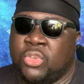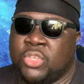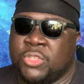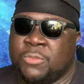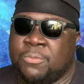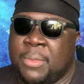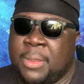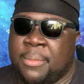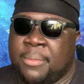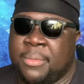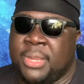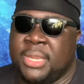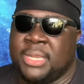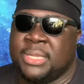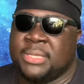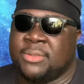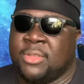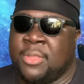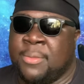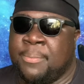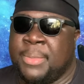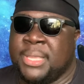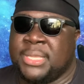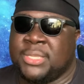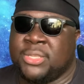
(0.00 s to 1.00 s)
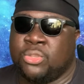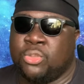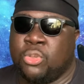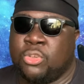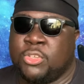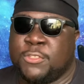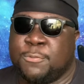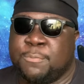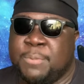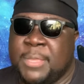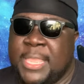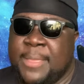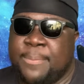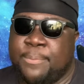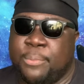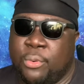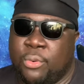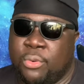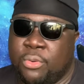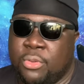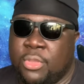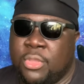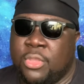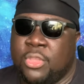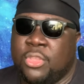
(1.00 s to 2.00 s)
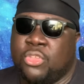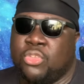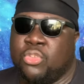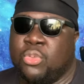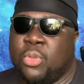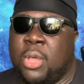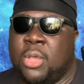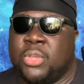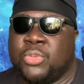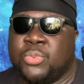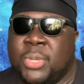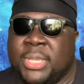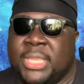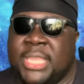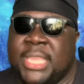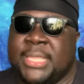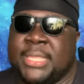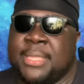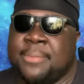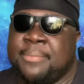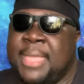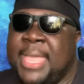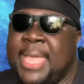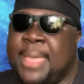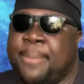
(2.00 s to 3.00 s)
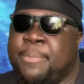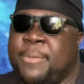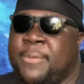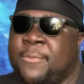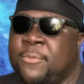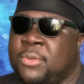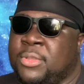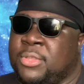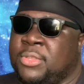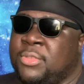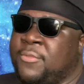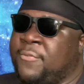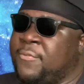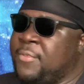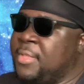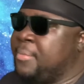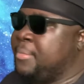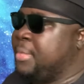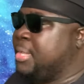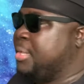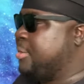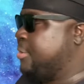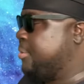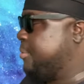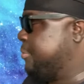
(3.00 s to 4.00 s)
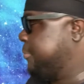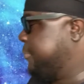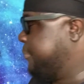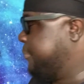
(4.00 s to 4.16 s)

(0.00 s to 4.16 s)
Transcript: memories and basically those people, you always want to keep them happy with. You feel me though?